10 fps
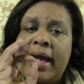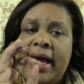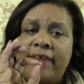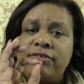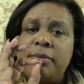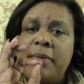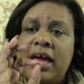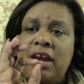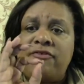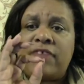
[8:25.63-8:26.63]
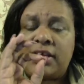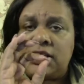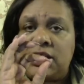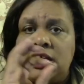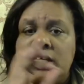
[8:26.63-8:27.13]
So you have to
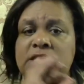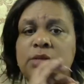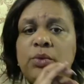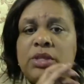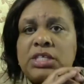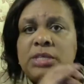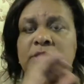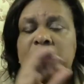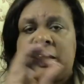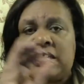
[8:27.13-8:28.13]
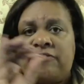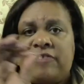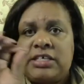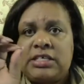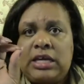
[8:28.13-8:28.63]
manifest things with some
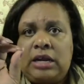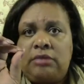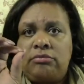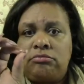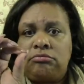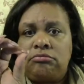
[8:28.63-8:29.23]
specificity.